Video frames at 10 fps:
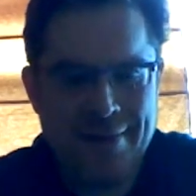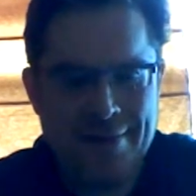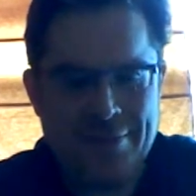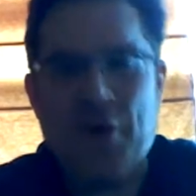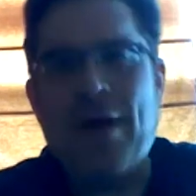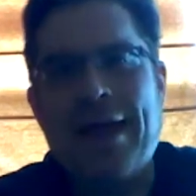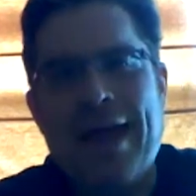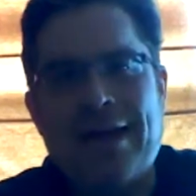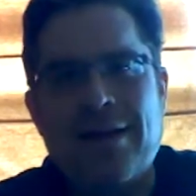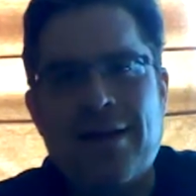So
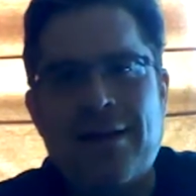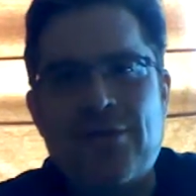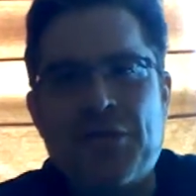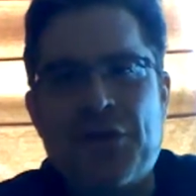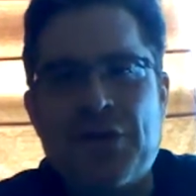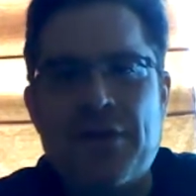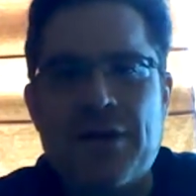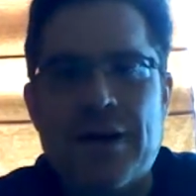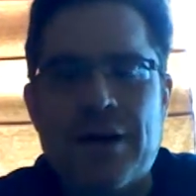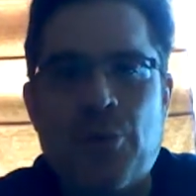again, it's just
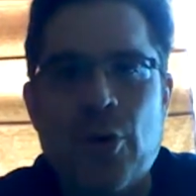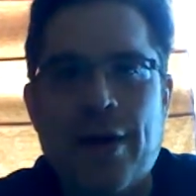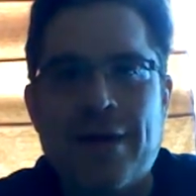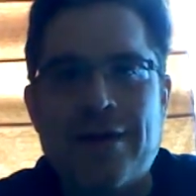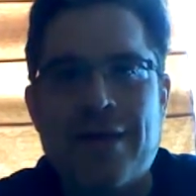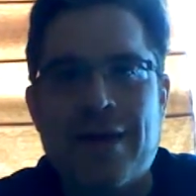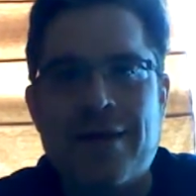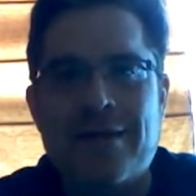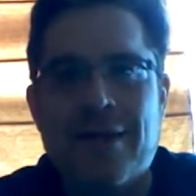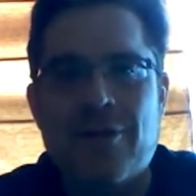another point that
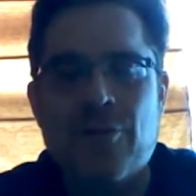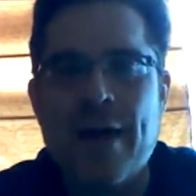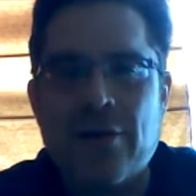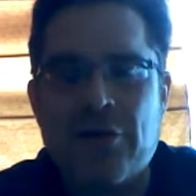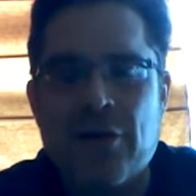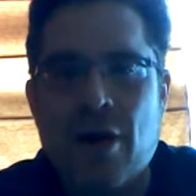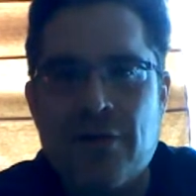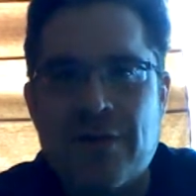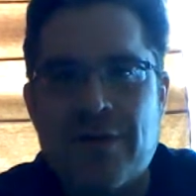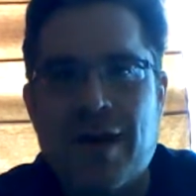writers are
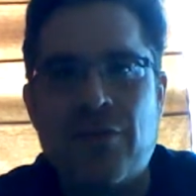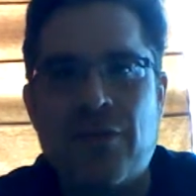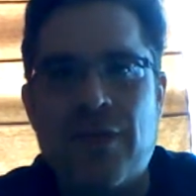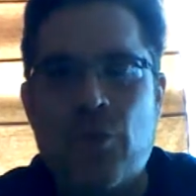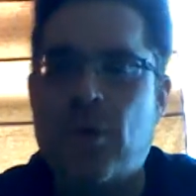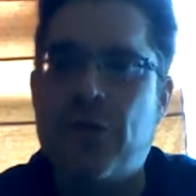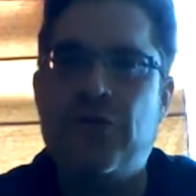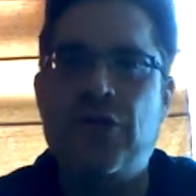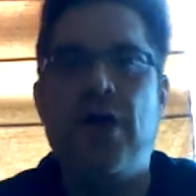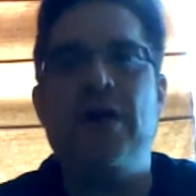oftentimes the
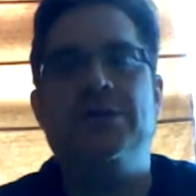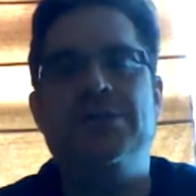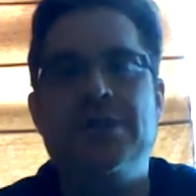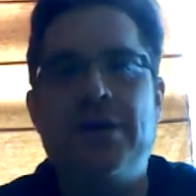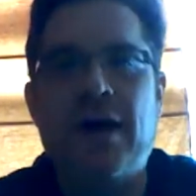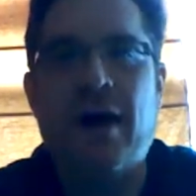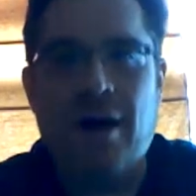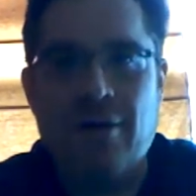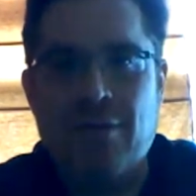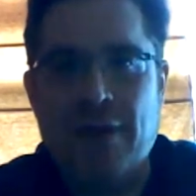worst judge
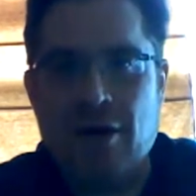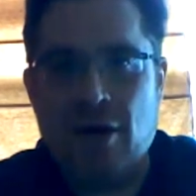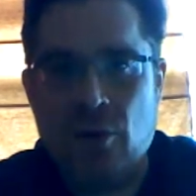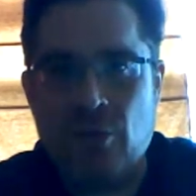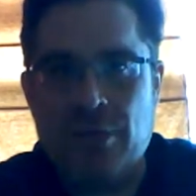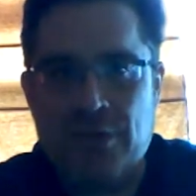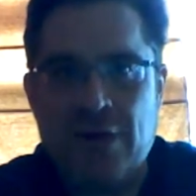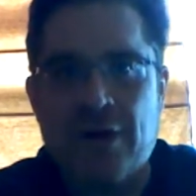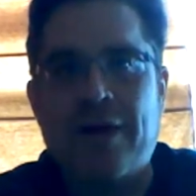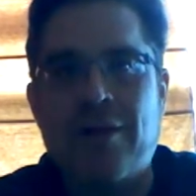of their own
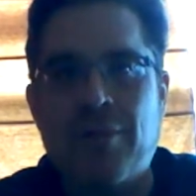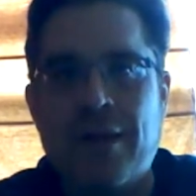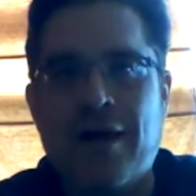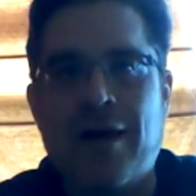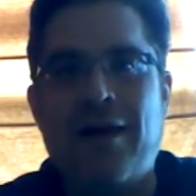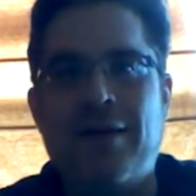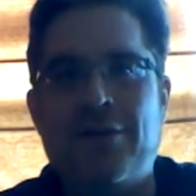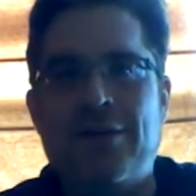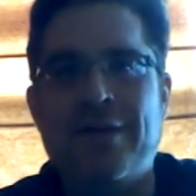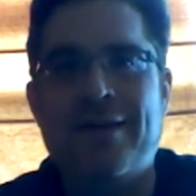material,
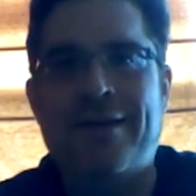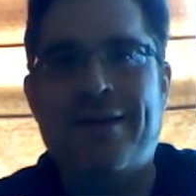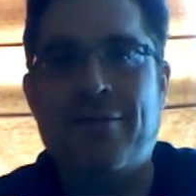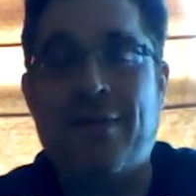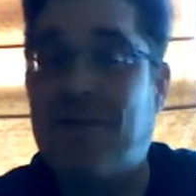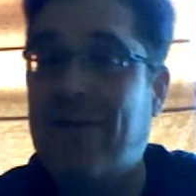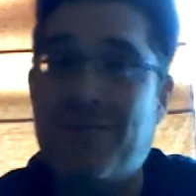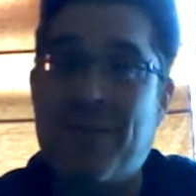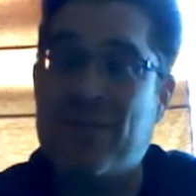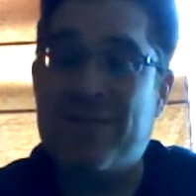because I've
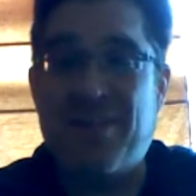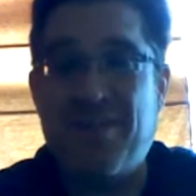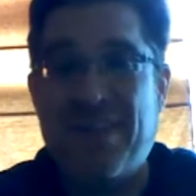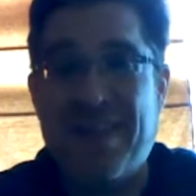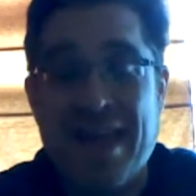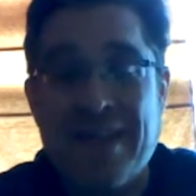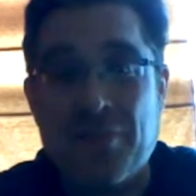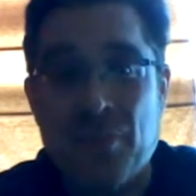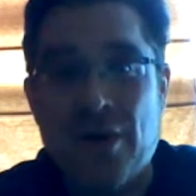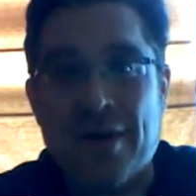had people tell me they like the
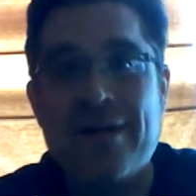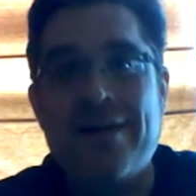book.